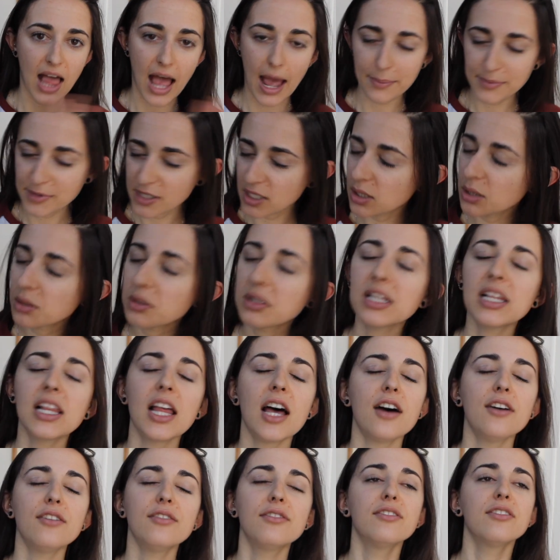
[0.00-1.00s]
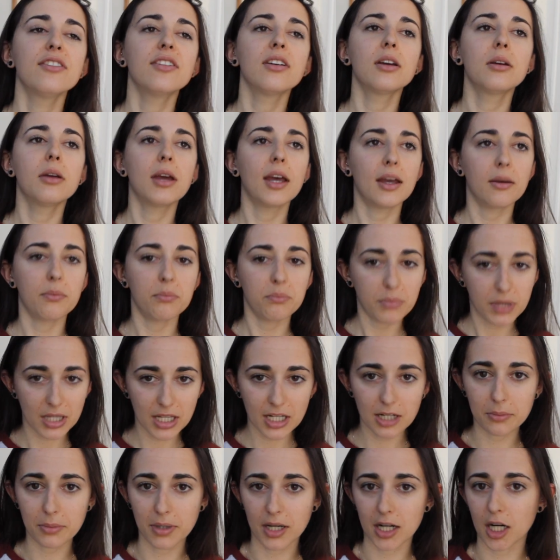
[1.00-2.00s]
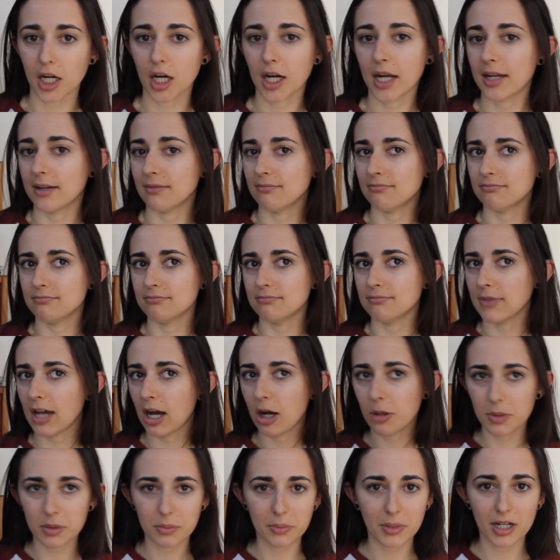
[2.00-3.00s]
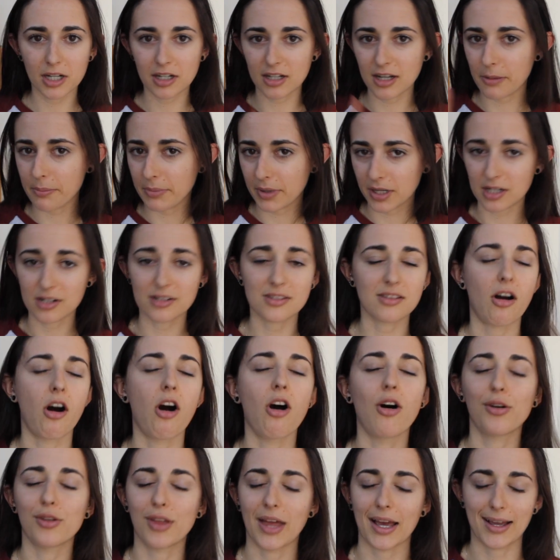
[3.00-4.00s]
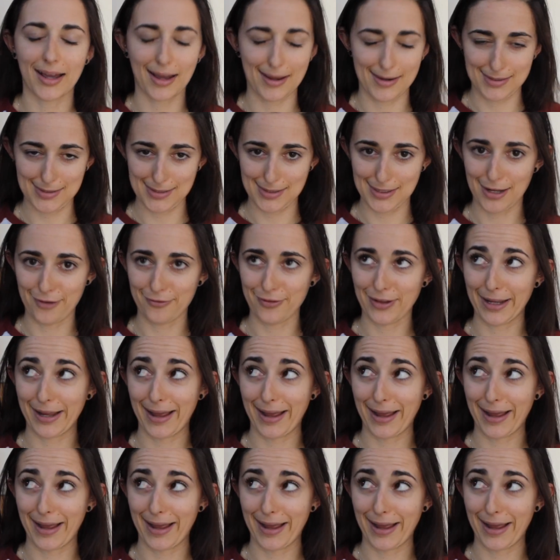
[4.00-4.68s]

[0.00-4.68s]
absolutely love peanut butter and almond butter, nut butters, all that kind of stuff.